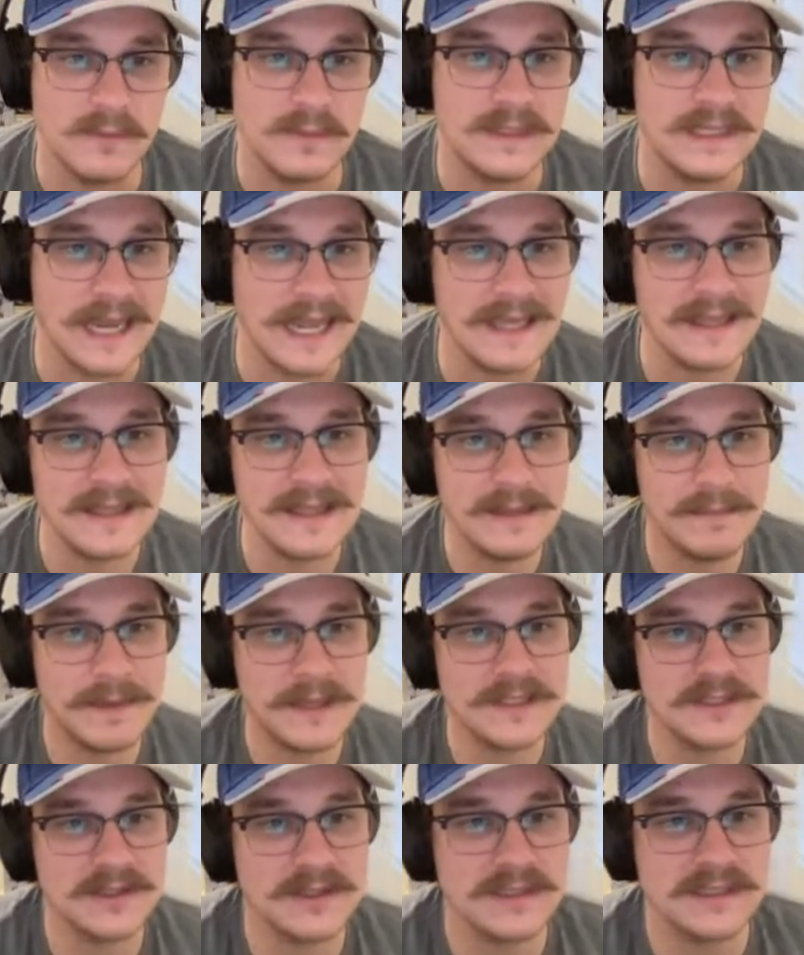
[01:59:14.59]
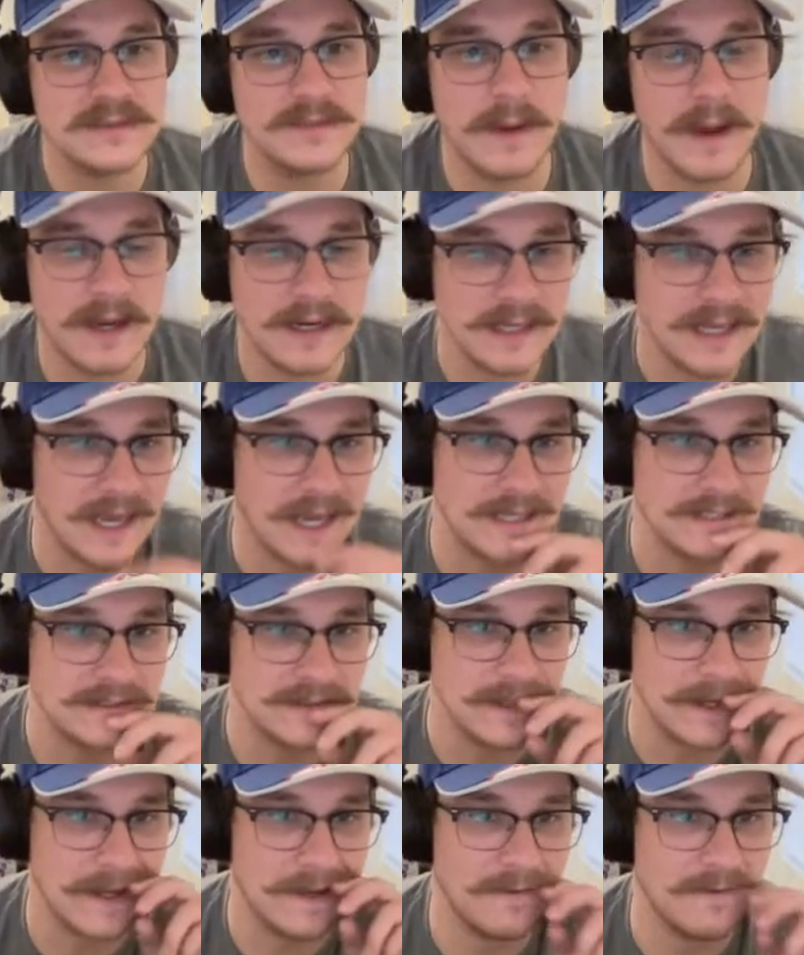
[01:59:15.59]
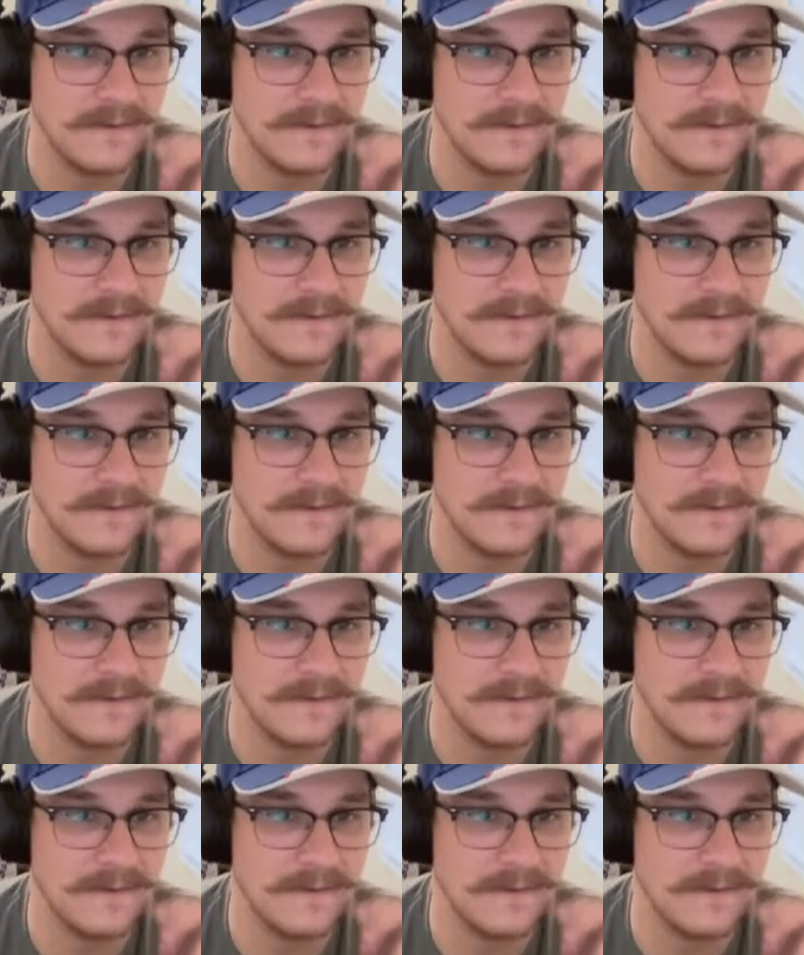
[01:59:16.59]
daily Pitcher List podcast,